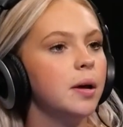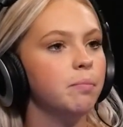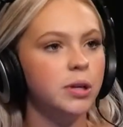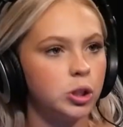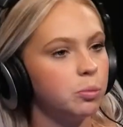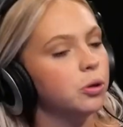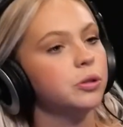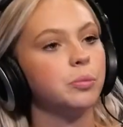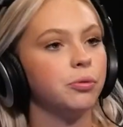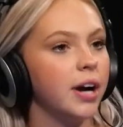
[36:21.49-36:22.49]
miserable
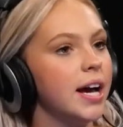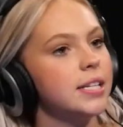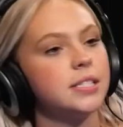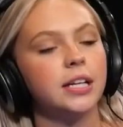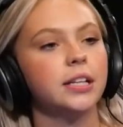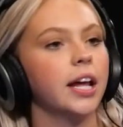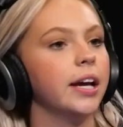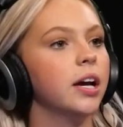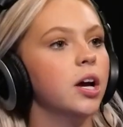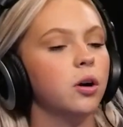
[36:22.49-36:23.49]
and depressed and
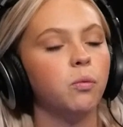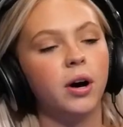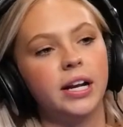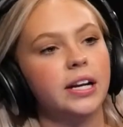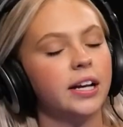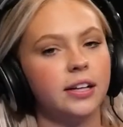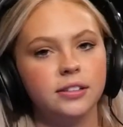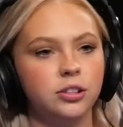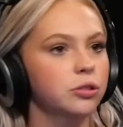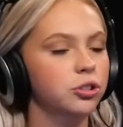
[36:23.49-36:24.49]
like wanting to
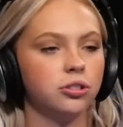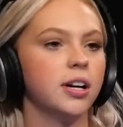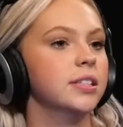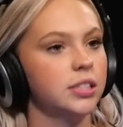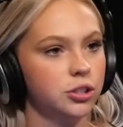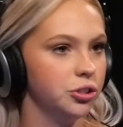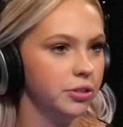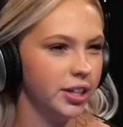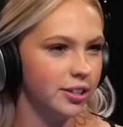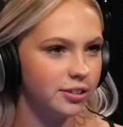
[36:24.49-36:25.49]
do drugs in two
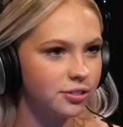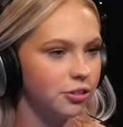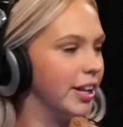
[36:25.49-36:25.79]
years